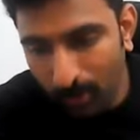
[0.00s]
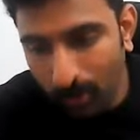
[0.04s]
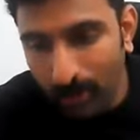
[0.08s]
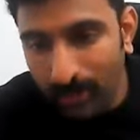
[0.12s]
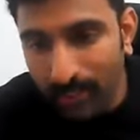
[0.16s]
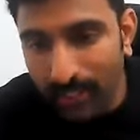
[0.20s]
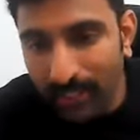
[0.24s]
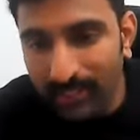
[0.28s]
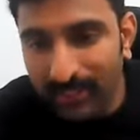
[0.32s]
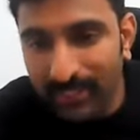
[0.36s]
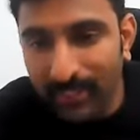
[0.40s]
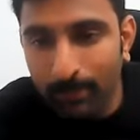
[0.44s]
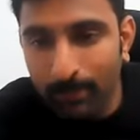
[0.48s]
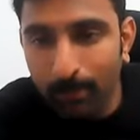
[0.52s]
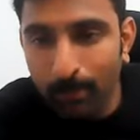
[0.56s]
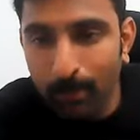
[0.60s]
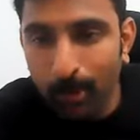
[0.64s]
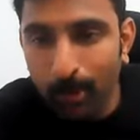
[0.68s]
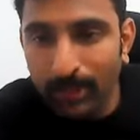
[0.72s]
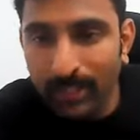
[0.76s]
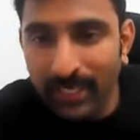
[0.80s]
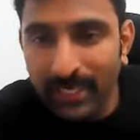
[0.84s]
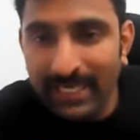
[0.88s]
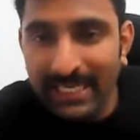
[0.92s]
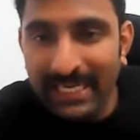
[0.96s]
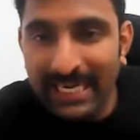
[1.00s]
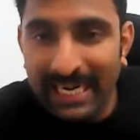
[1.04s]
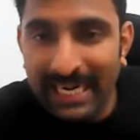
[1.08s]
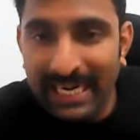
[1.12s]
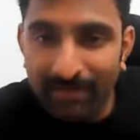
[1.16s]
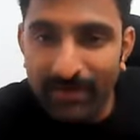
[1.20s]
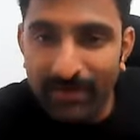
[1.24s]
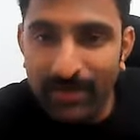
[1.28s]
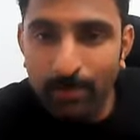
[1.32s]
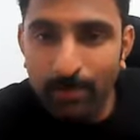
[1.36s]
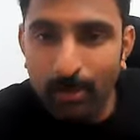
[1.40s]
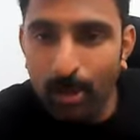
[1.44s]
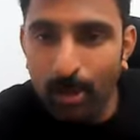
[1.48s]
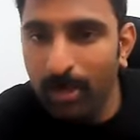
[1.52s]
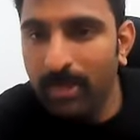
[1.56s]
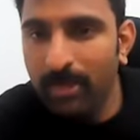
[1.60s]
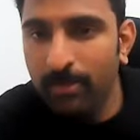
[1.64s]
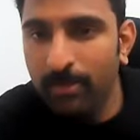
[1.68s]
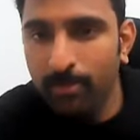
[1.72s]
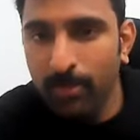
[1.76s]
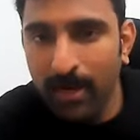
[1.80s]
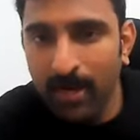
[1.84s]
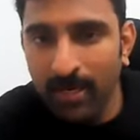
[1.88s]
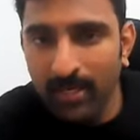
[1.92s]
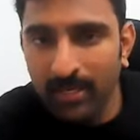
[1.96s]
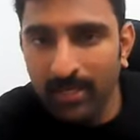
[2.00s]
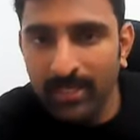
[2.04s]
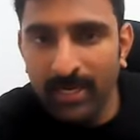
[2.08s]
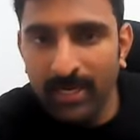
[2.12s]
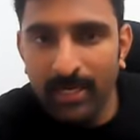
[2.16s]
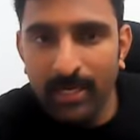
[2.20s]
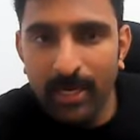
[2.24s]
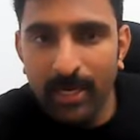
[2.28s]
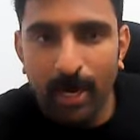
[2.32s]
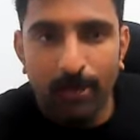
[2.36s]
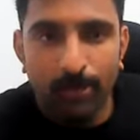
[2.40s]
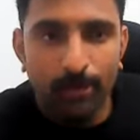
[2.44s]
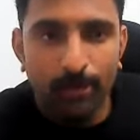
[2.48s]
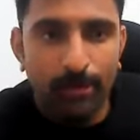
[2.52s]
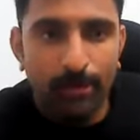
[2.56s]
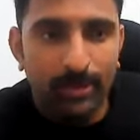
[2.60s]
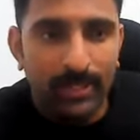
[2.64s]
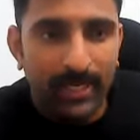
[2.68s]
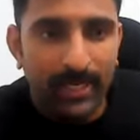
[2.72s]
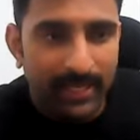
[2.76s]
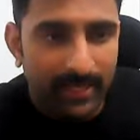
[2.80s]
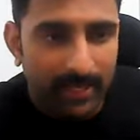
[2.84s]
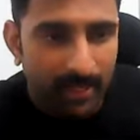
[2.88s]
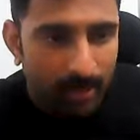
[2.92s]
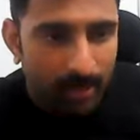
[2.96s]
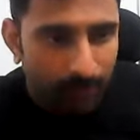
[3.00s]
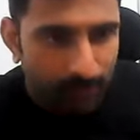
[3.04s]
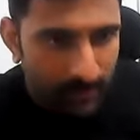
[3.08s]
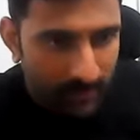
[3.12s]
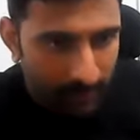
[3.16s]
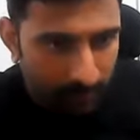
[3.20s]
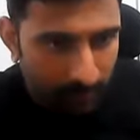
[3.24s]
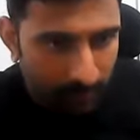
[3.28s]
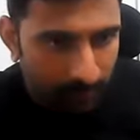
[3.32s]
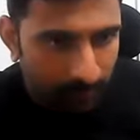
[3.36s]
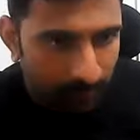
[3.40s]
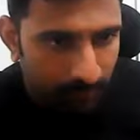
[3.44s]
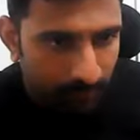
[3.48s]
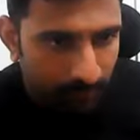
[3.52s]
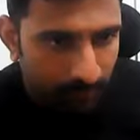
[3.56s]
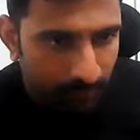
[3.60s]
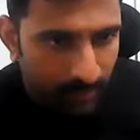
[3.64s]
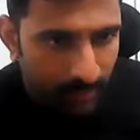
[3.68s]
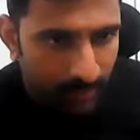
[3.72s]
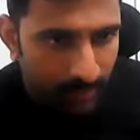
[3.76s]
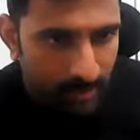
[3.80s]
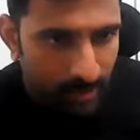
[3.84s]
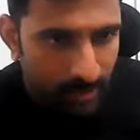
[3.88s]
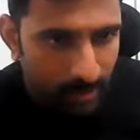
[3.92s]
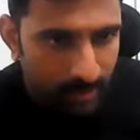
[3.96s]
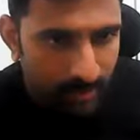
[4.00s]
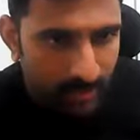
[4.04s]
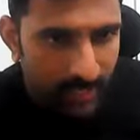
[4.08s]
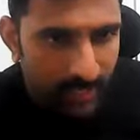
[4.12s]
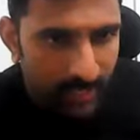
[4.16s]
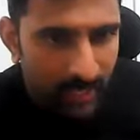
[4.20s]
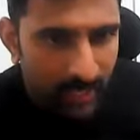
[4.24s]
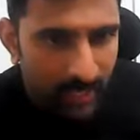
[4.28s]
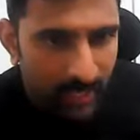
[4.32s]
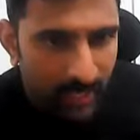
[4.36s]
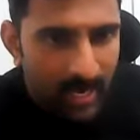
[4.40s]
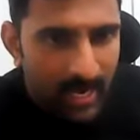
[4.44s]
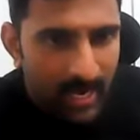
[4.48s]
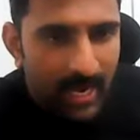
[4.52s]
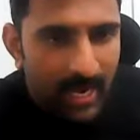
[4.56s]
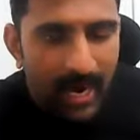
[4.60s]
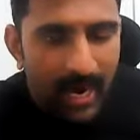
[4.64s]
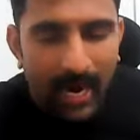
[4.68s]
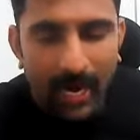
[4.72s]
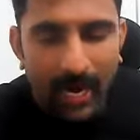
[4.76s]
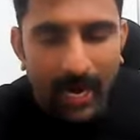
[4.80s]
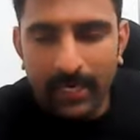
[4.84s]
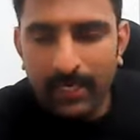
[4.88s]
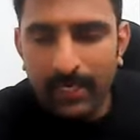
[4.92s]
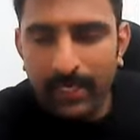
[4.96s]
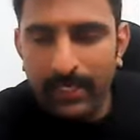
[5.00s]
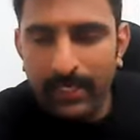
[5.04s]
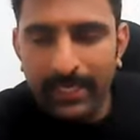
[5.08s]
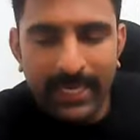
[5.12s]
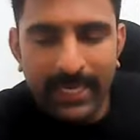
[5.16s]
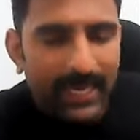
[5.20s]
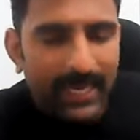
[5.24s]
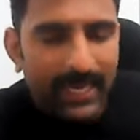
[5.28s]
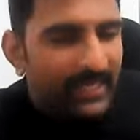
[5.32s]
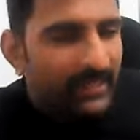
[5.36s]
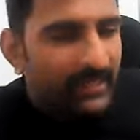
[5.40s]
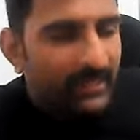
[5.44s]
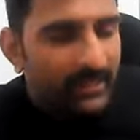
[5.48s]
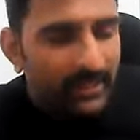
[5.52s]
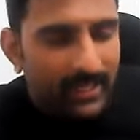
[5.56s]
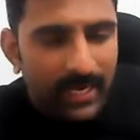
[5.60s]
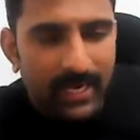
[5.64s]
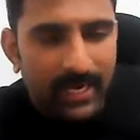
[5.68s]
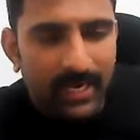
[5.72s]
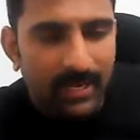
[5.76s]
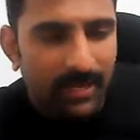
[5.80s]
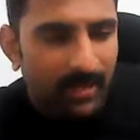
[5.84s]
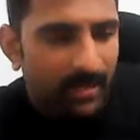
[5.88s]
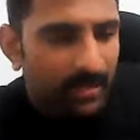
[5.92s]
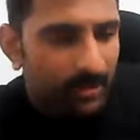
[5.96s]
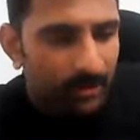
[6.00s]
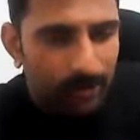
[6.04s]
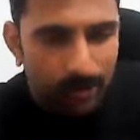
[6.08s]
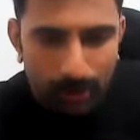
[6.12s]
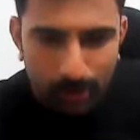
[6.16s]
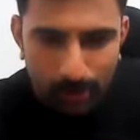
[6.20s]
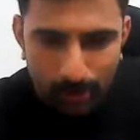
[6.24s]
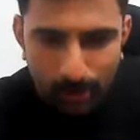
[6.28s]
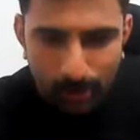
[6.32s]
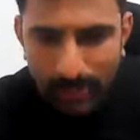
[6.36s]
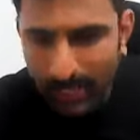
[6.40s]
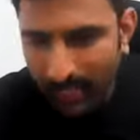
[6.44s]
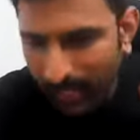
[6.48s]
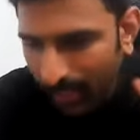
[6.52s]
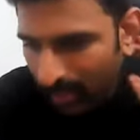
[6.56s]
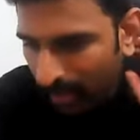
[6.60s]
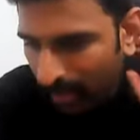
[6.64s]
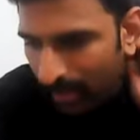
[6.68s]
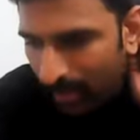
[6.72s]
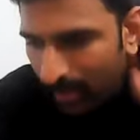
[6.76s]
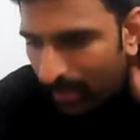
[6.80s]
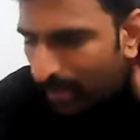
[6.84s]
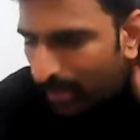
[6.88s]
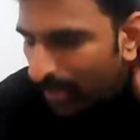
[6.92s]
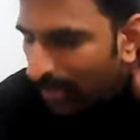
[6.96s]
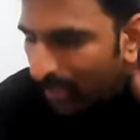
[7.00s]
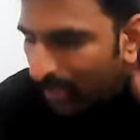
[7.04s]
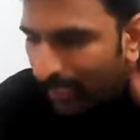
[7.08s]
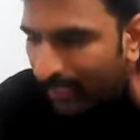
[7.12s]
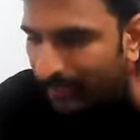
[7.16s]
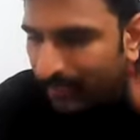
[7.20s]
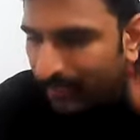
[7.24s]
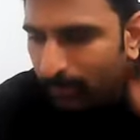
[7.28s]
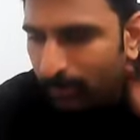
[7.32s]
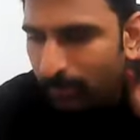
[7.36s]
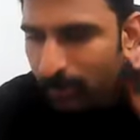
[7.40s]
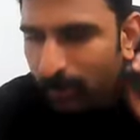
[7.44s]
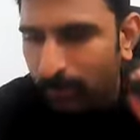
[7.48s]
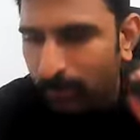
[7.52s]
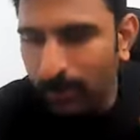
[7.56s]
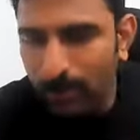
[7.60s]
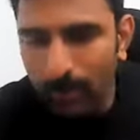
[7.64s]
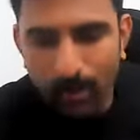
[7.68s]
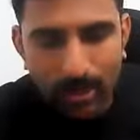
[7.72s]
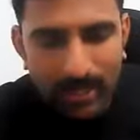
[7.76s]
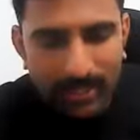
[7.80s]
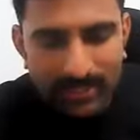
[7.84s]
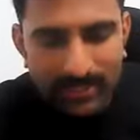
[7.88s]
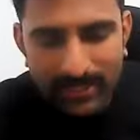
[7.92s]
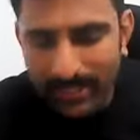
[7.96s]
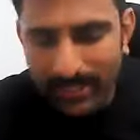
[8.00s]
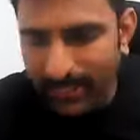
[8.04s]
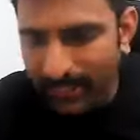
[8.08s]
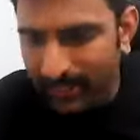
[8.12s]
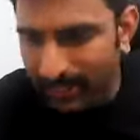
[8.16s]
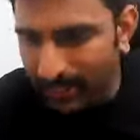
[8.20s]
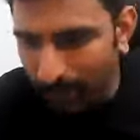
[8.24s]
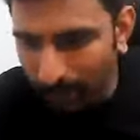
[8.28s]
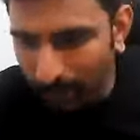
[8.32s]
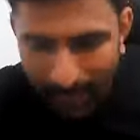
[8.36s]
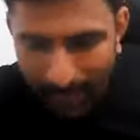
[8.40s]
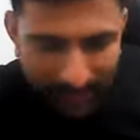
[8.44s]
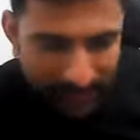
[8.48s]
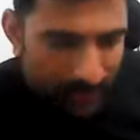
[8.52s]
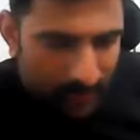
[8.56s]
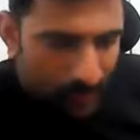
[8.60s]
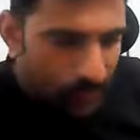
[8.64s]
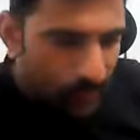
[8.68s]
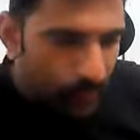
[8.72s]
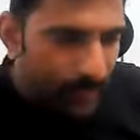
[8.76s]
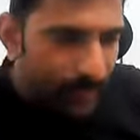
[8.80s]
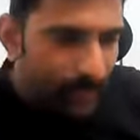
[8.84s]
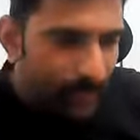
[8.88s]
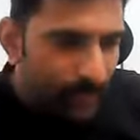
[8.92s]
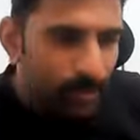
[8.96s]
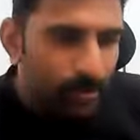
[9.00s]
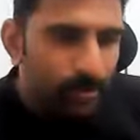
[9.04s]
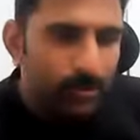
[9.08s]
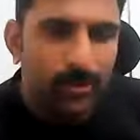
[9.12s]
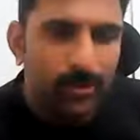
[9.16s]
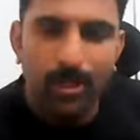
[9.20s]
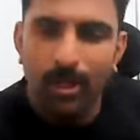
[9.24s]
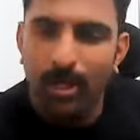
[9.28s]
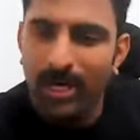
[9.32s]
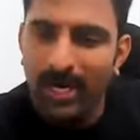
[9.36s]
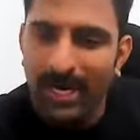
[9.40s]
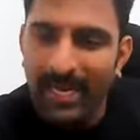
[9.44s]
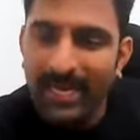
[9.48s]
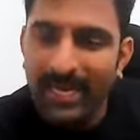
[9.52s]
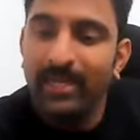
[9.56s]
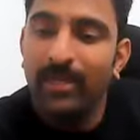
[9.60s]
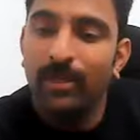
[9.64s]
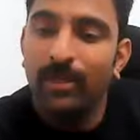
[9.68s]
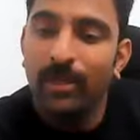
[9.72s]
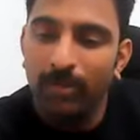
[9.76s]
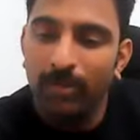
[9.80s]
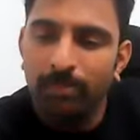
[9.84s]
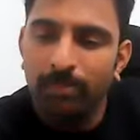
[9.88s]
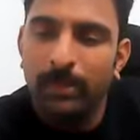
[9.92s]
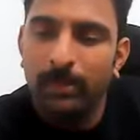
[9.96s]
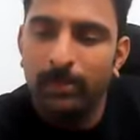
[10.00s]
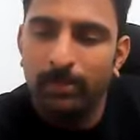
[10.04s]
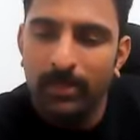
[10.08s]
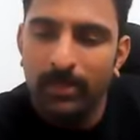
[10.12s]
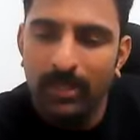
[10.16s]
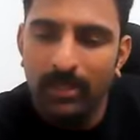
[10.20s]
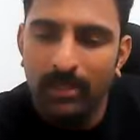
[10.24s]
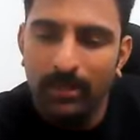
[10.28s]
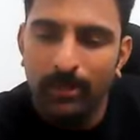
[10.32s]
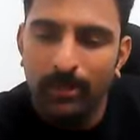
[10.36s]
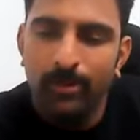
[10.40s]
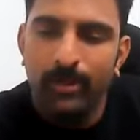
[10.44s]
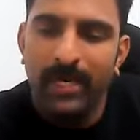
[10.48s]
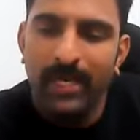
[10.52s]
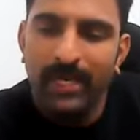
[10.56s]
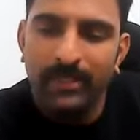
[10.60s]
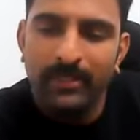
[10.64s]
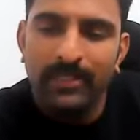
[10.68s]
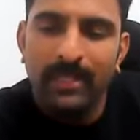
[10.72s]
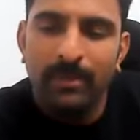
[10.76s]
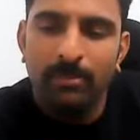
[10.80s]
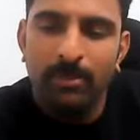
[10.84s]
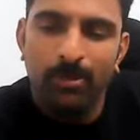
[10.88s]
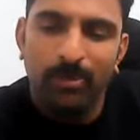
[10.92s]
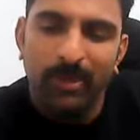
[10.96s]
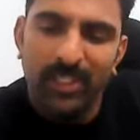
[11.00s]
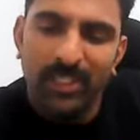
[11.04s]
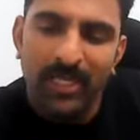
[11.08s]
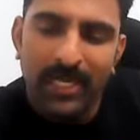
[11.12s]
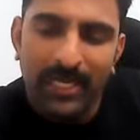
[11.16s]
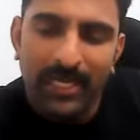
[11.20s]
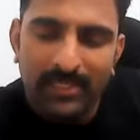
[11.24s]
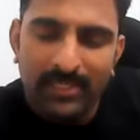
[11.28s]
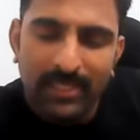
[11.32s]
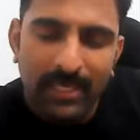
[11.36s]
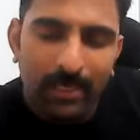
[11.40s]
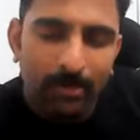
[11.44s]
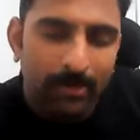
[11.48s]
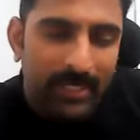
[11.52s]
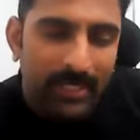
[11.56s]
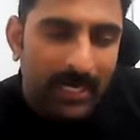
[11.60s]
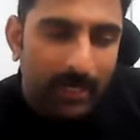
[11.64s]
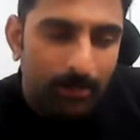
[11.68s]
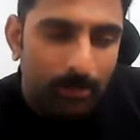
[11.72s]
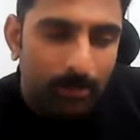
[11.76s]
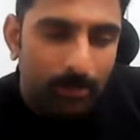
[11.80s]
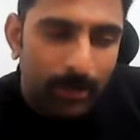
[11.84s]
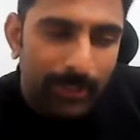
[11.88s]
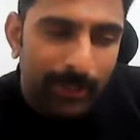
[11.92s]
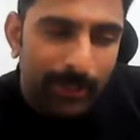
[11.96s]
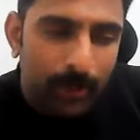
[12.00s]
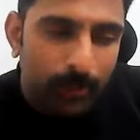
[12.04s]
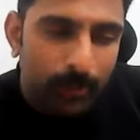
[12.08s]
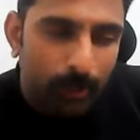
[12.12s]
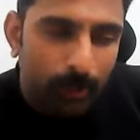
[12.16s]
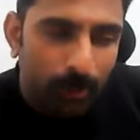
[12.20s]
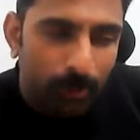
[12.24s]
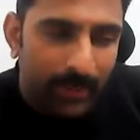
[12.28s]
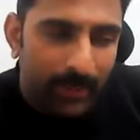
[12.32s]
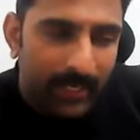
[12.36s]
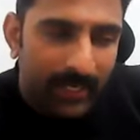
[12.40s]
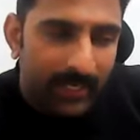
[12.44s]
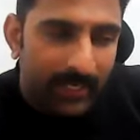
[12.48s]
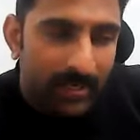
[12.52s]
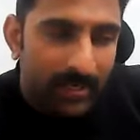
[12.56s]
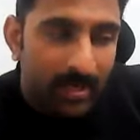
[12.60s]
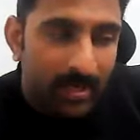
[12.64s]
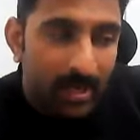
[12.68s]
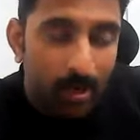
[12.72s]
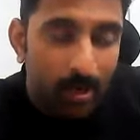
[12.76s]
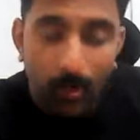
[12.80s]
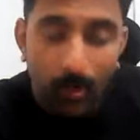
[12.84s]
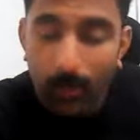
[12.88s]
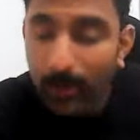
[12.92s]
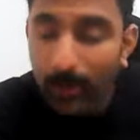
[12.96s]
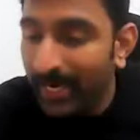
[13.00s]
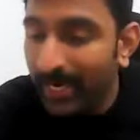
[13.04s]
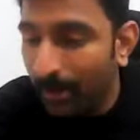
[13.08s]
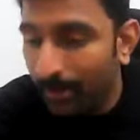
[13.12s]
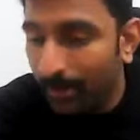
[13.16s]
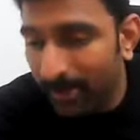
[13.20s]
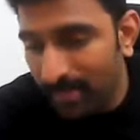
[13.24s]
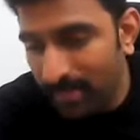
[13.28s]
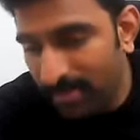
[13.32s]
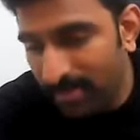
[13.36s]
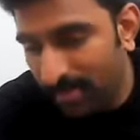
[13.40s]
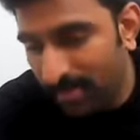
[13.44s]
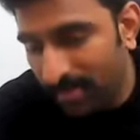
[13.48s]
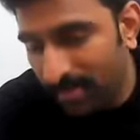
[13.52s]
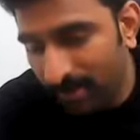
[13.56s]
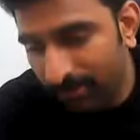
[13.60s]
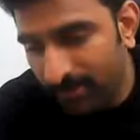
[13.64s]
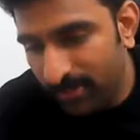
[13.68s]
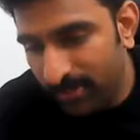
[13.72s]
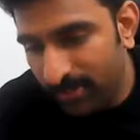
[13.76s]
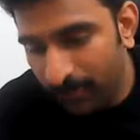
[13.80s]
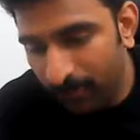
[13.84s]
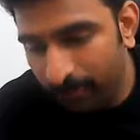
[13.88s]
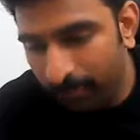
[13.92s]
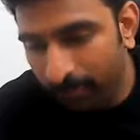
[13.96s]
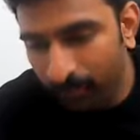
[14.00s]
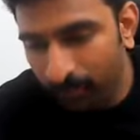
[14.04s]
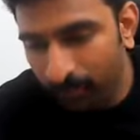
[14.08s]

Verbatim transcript: what are the important 11 body parts and how to take care of them okay and day 3 so today like the people who are sending the practice videos or like the people uh, today some special assignment i'm going to provide very amazing gifts